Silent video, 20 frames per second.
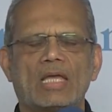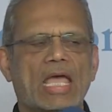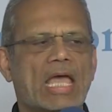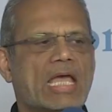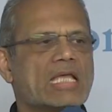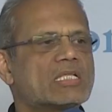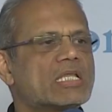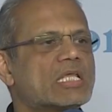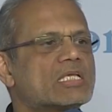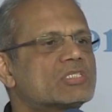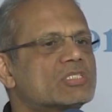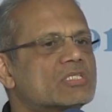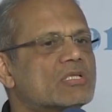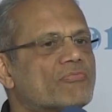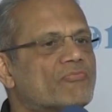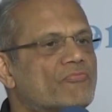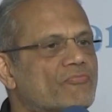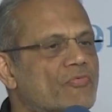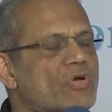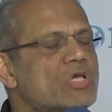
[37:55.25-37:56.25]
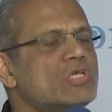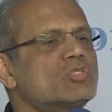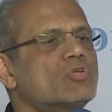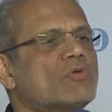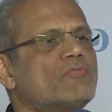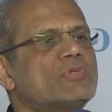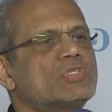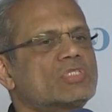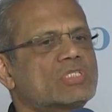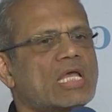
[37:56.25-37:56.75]
And as the first
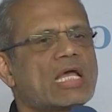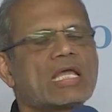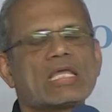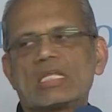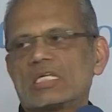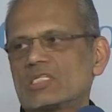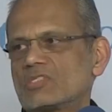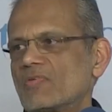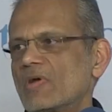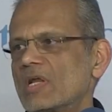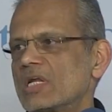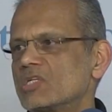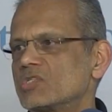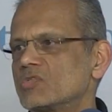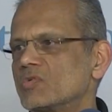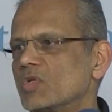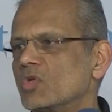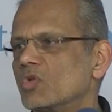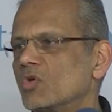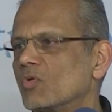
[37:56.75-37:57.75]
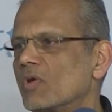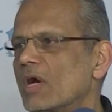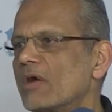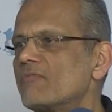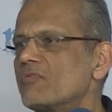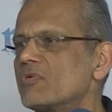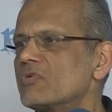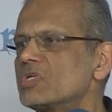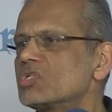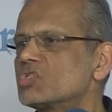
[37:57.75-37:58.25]
of its kind, as far as we know,
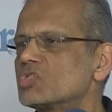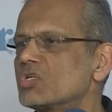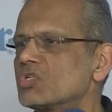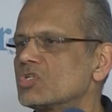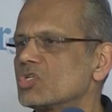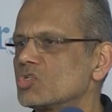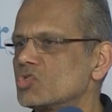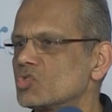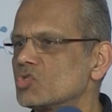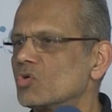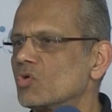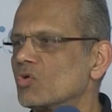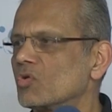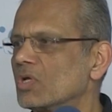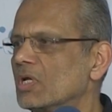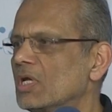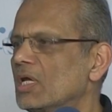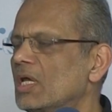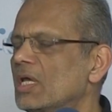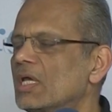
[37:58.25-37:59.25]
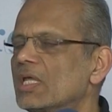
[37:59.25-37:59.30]
our research has shown